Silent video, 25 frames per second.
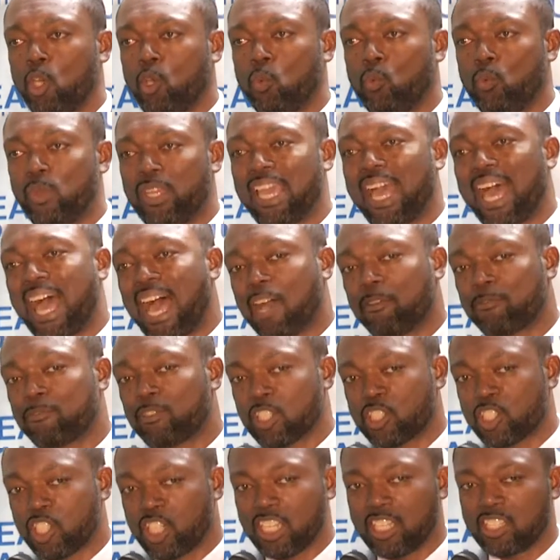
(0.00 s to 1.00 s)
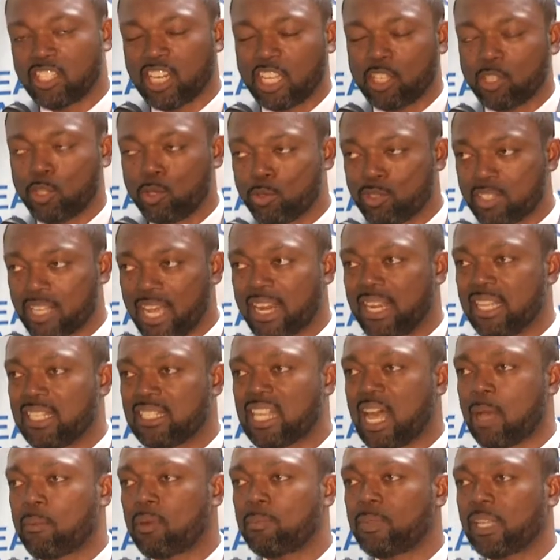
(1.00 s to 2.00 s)
We have to change. I use that
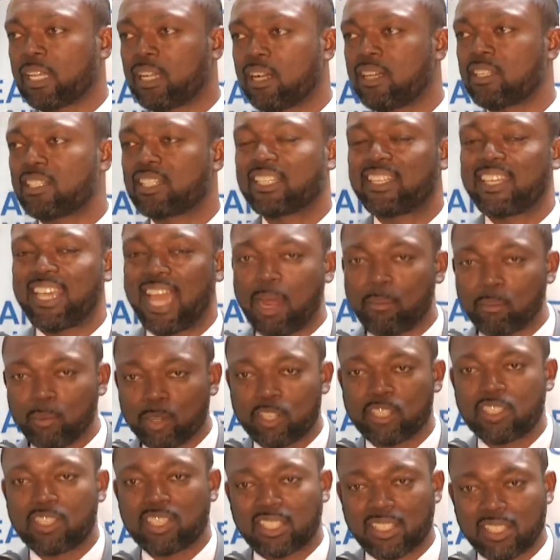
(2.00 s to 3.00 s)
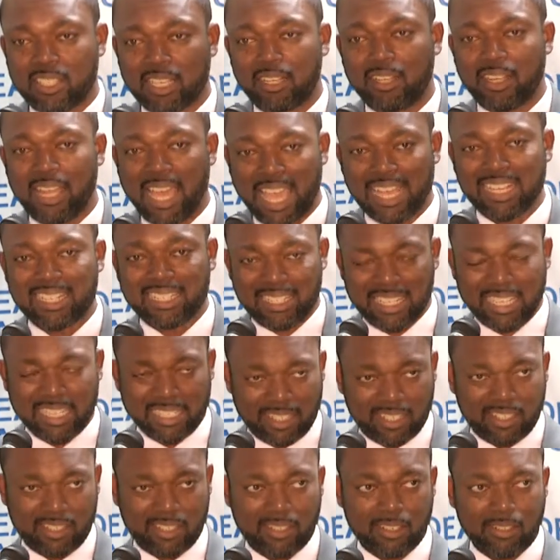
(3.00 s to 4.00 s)
example because cameras still
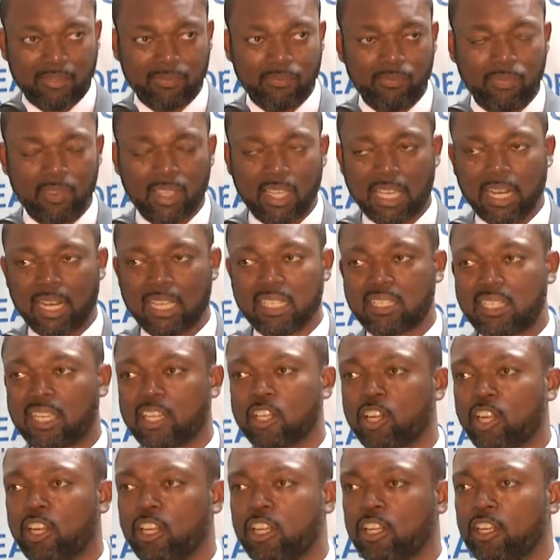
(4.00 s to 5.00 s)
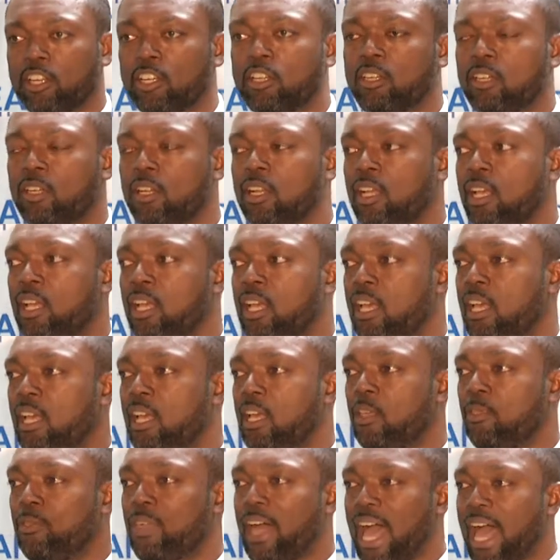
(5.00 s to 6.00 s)
exist. And I said earlier
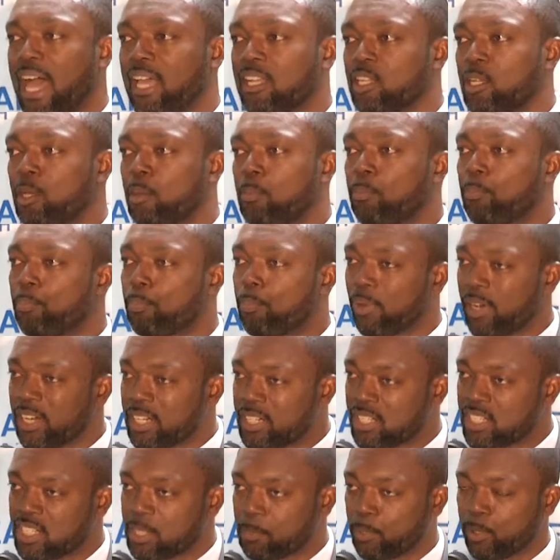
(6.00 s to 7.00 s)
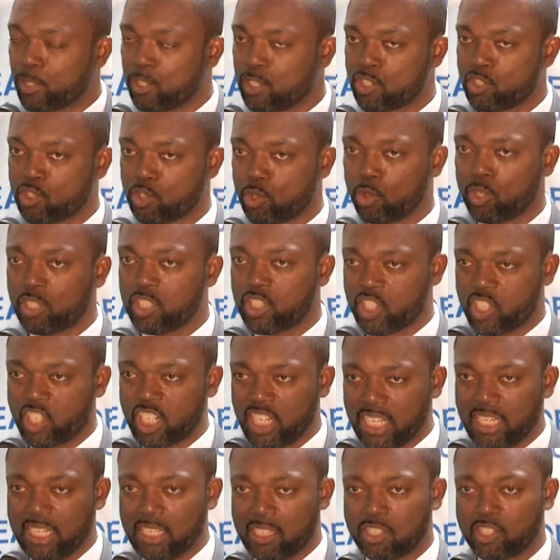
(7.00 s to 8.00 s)
that principles don't
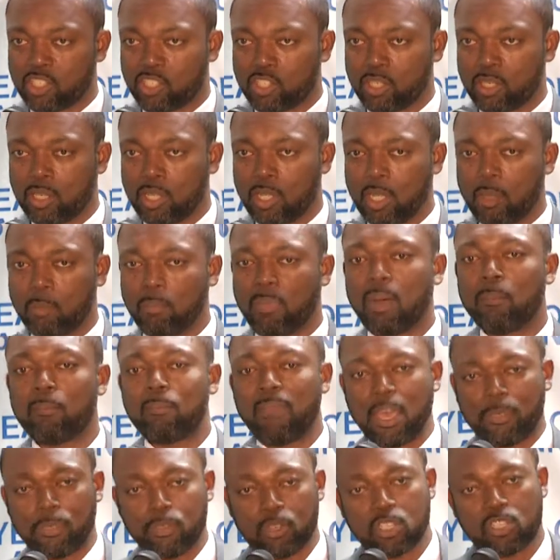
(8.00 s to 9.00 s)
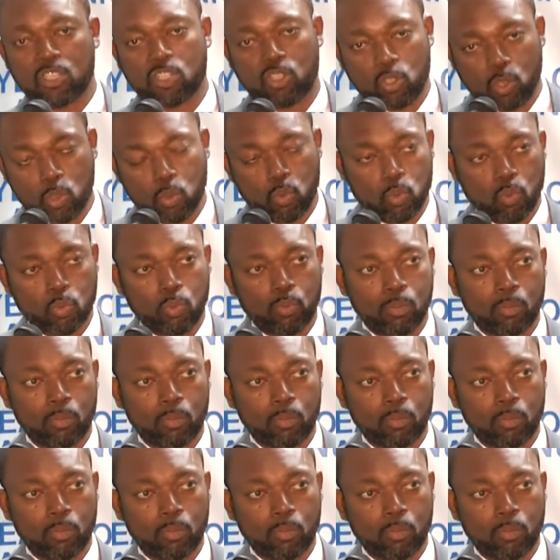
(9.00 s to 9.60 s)
change, but methods do.